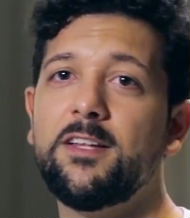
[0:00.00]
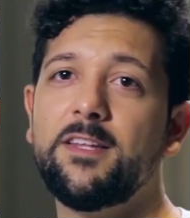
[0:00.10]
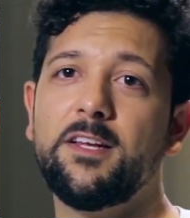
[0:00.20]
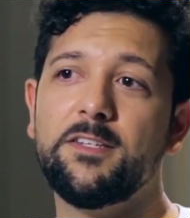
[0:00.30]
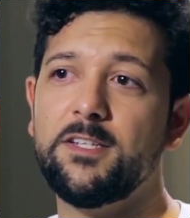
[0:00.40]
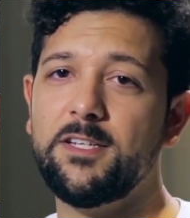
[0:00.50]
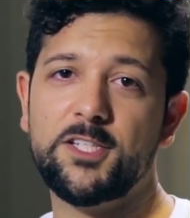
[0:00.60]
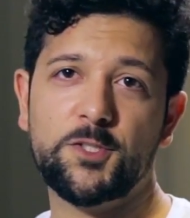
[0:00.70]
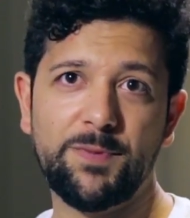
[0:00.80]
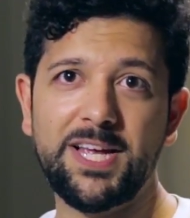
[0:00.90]
and they, they
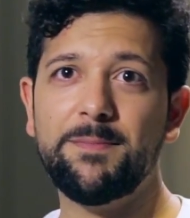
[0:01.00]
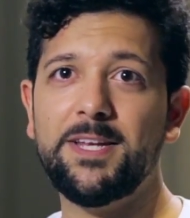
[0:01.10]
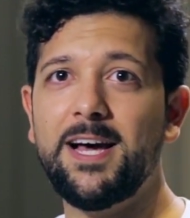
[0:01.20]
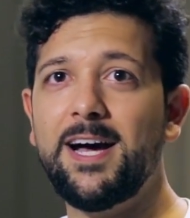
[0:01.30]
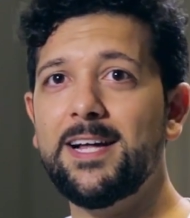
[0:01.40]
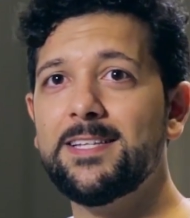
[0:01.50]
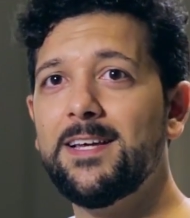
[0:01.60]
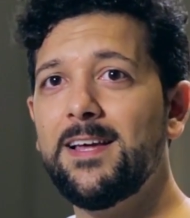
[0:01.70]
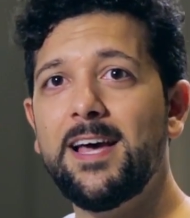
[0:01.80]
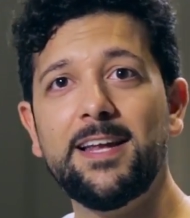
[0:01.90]
explained me that.